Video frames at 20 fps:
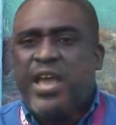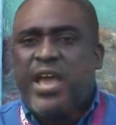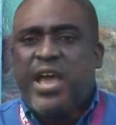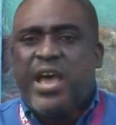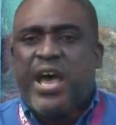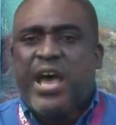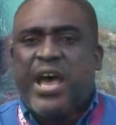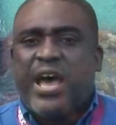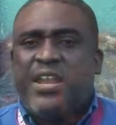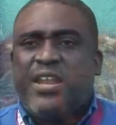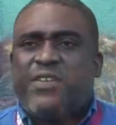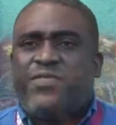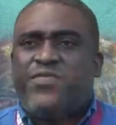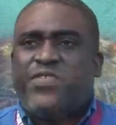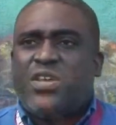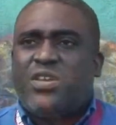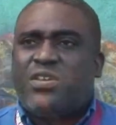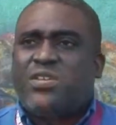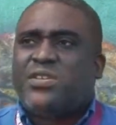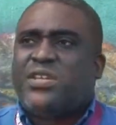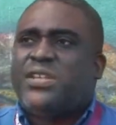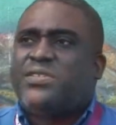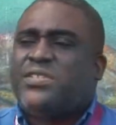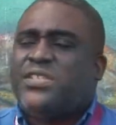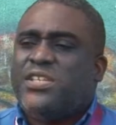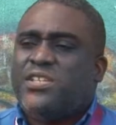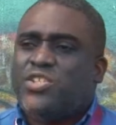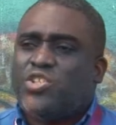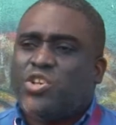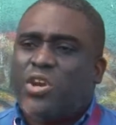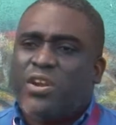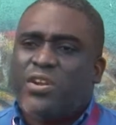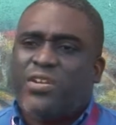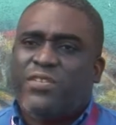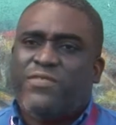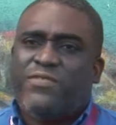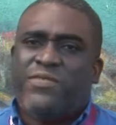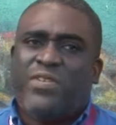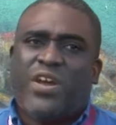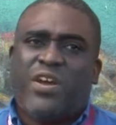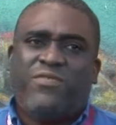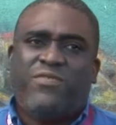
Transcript: He applauded the National Cultural